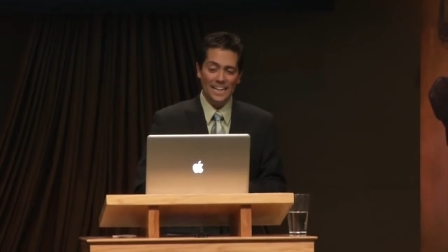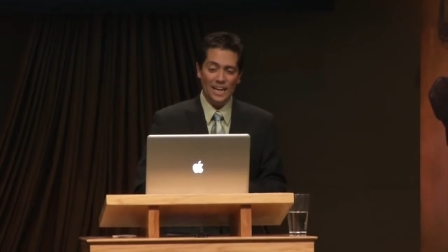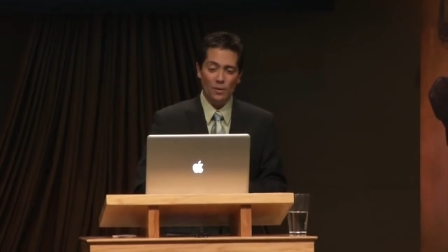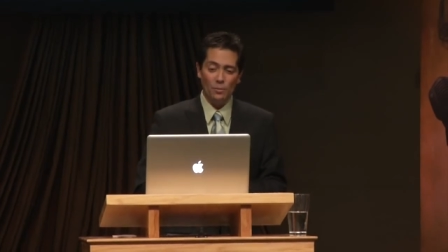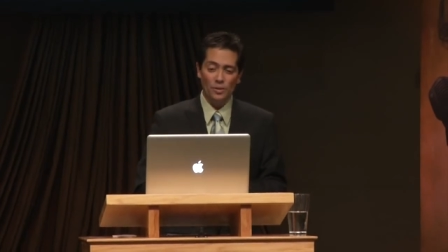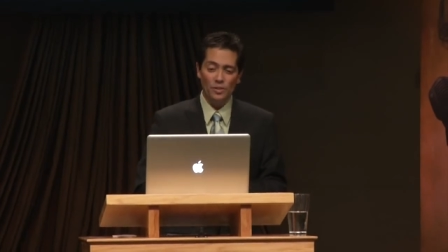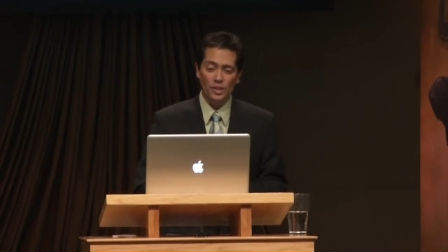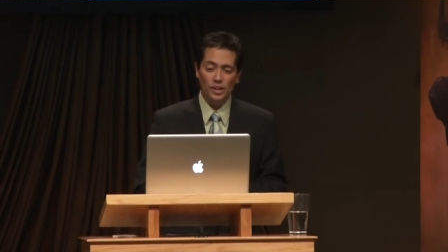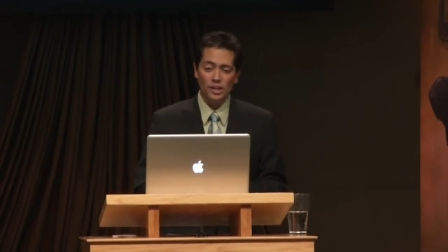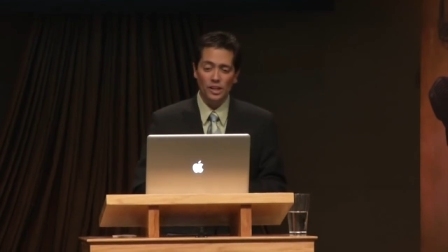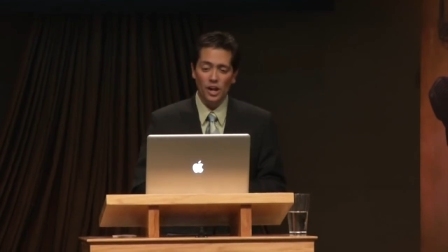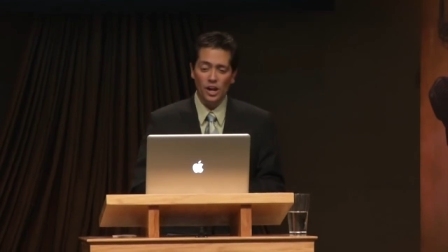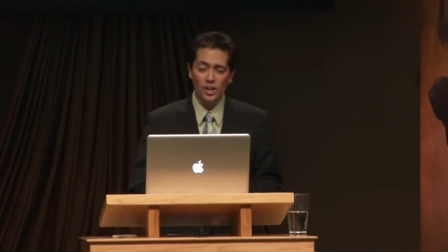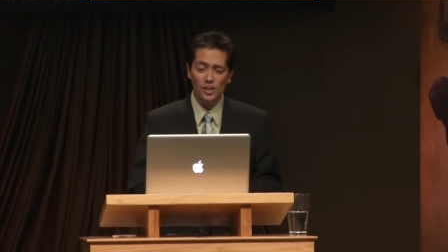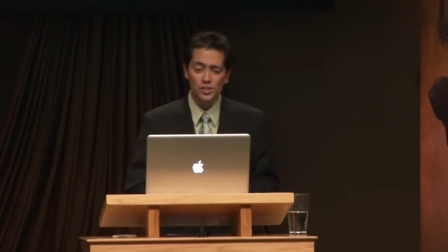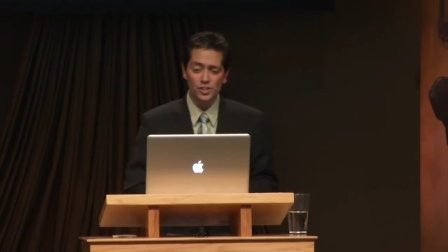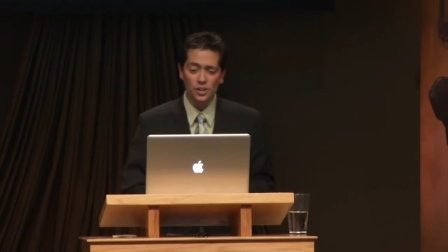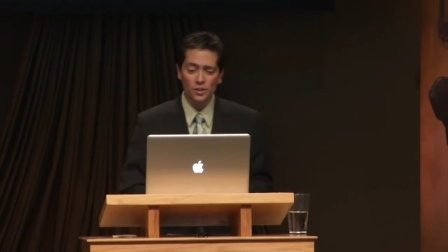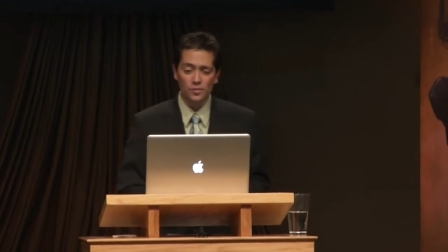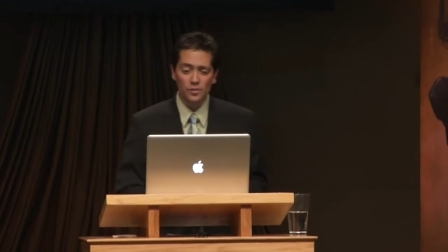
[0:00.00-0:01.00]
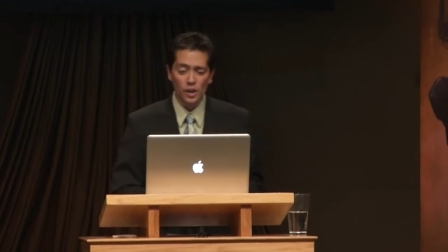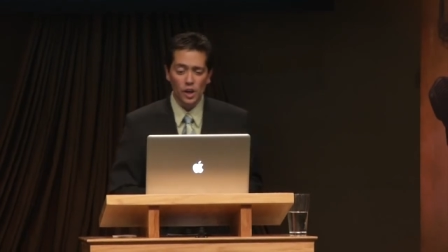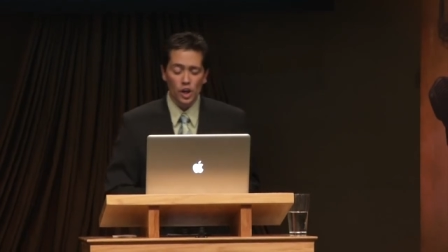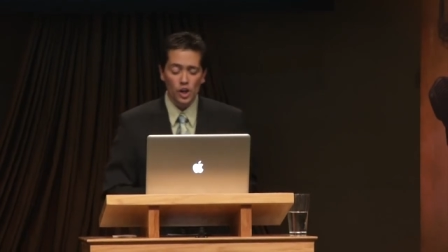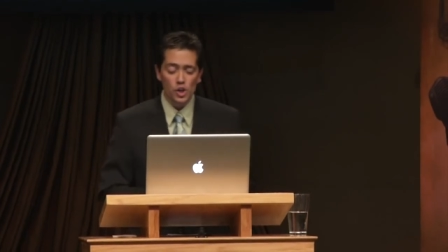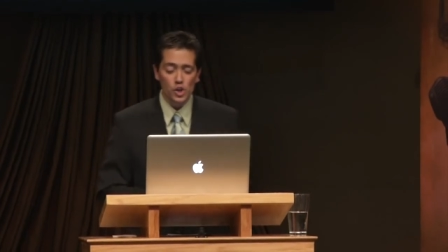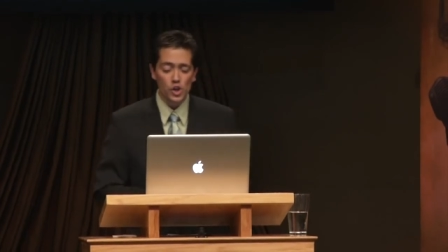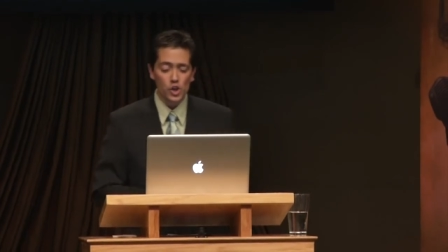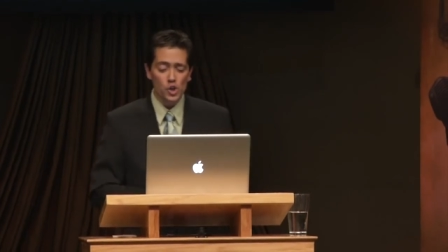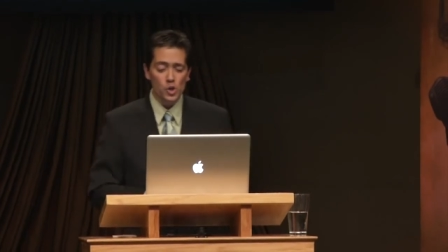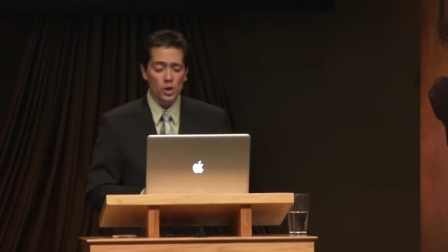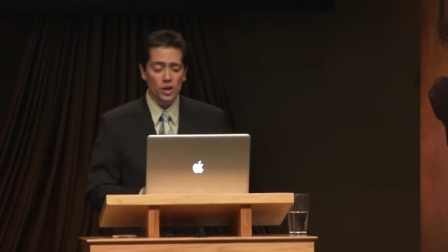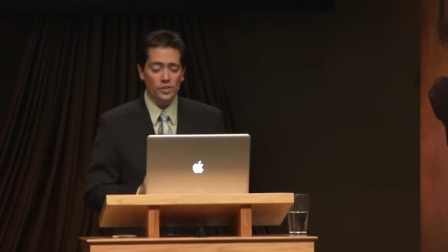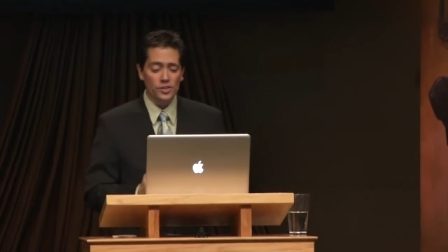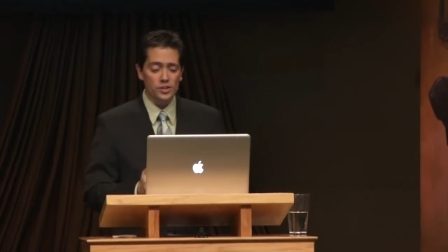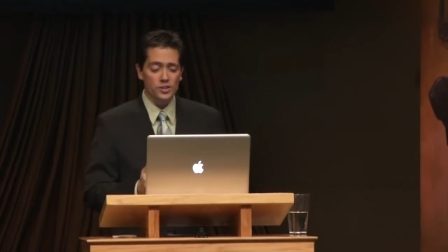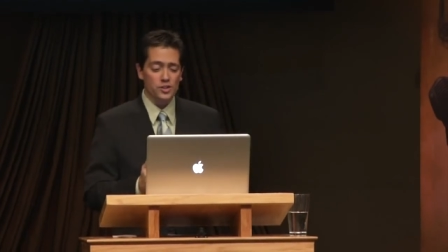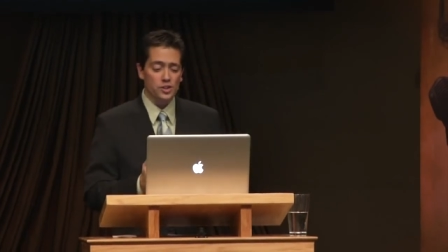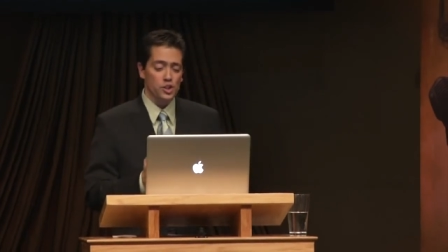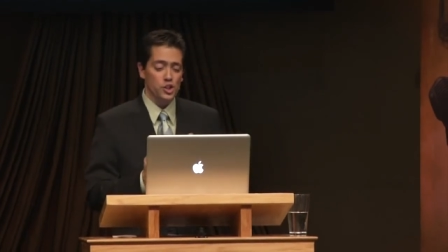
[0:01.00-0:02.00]
And with the launch of new,
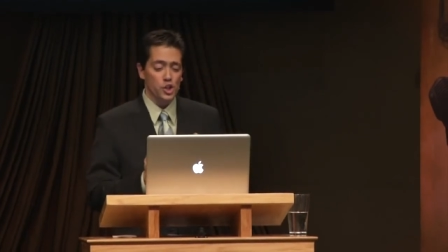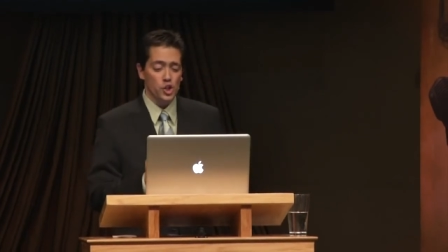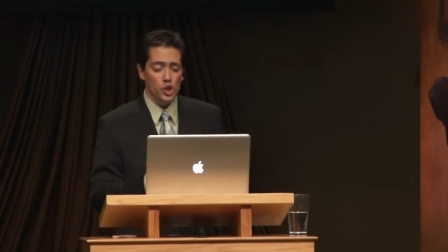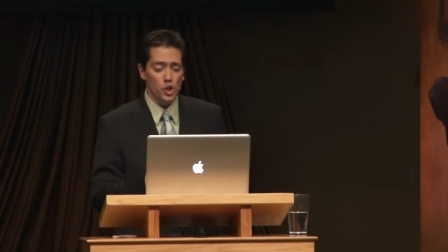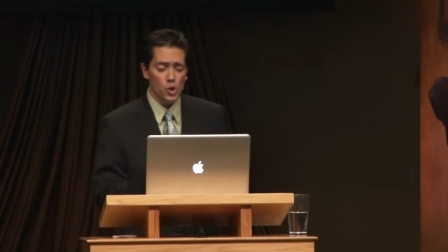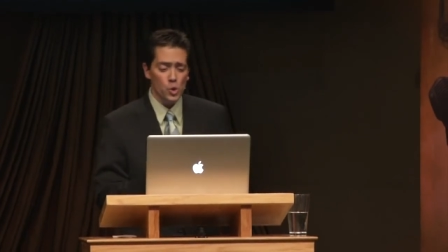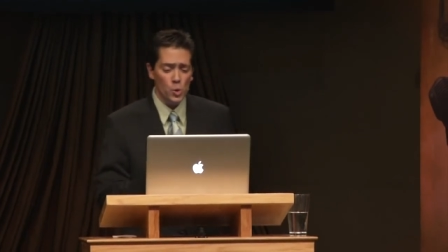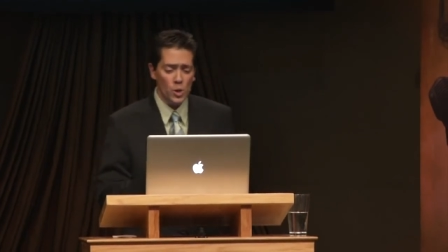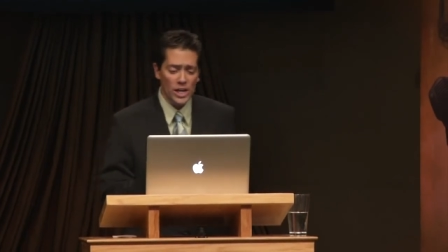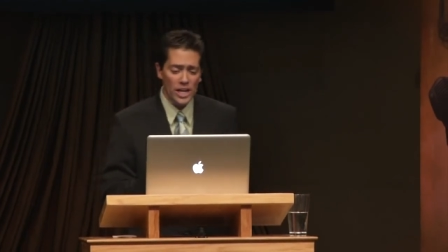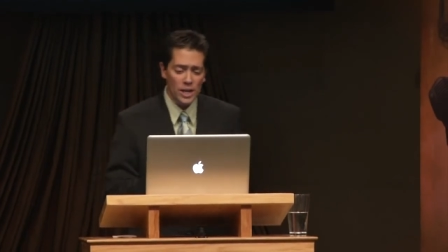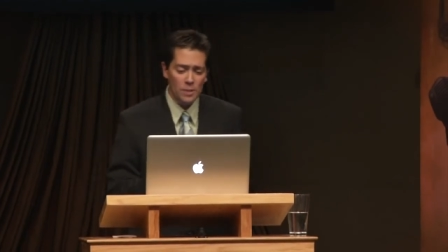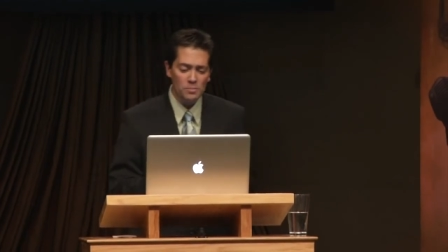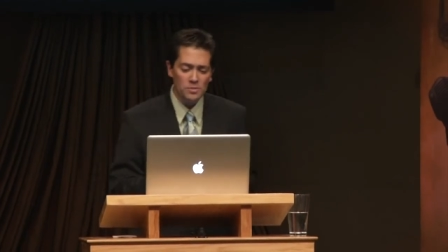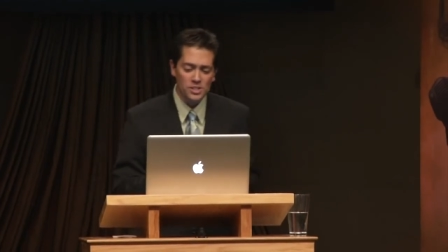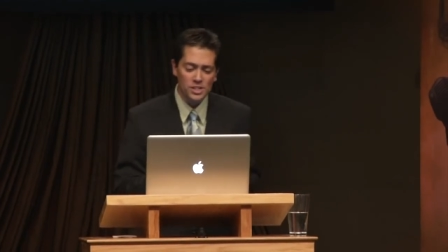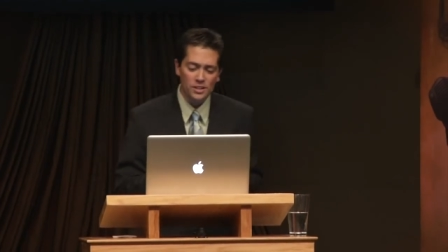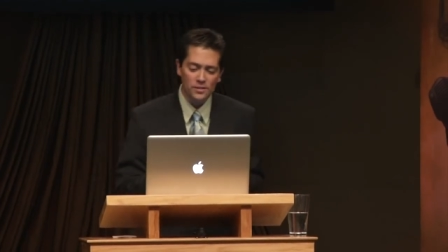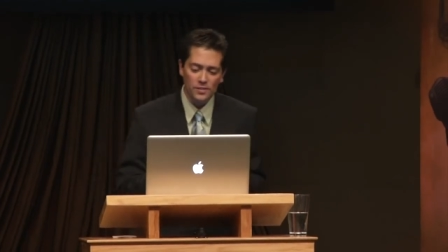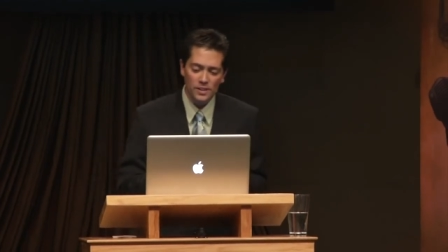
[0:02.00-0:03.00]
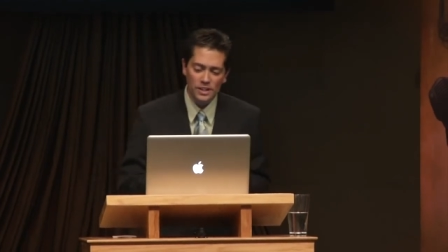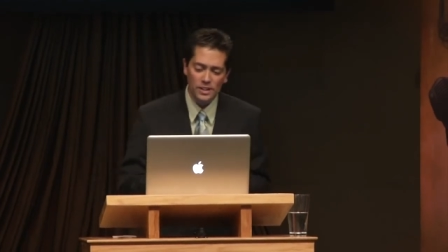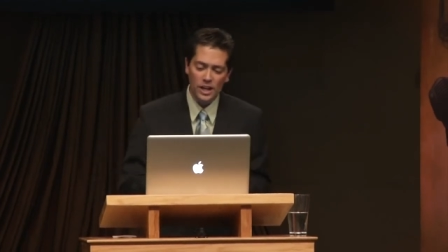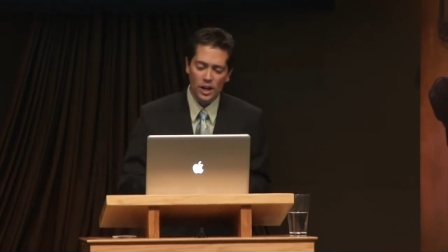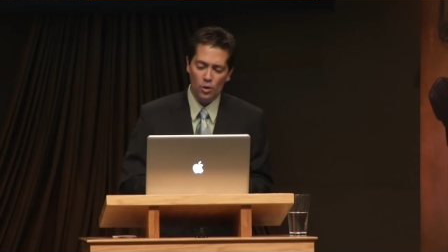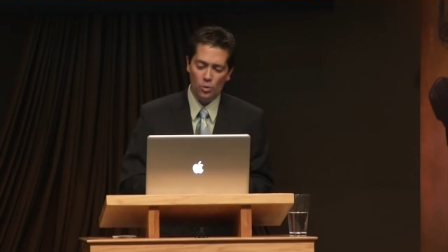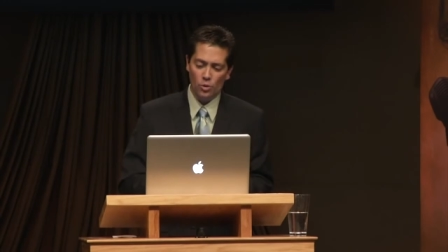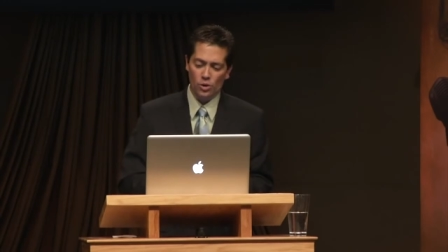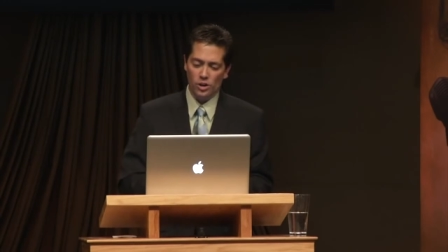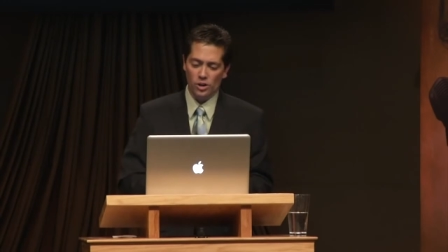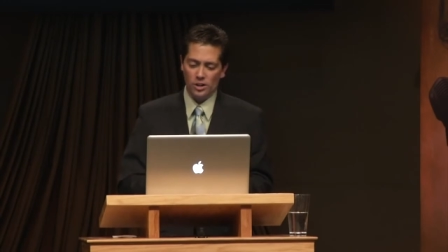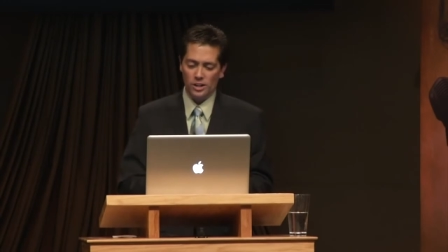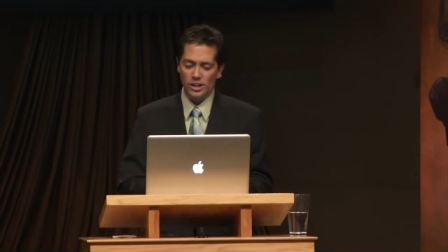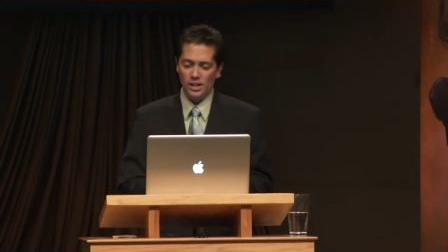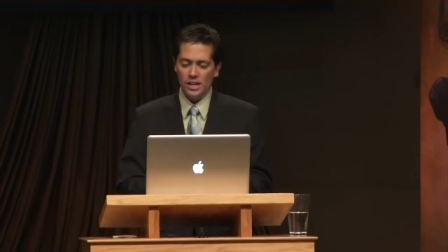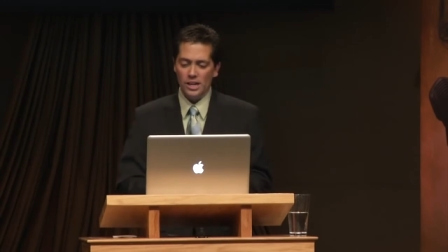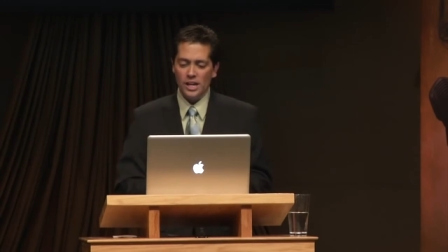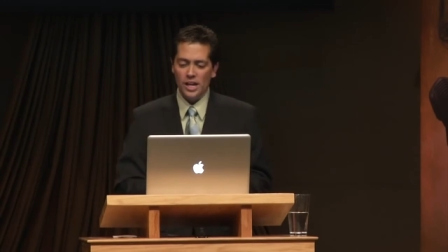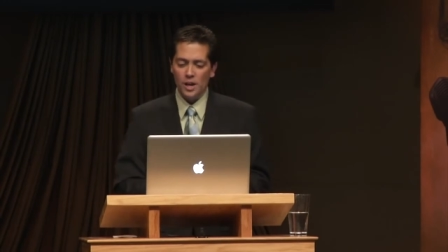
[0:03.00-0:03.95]
this new MTV network,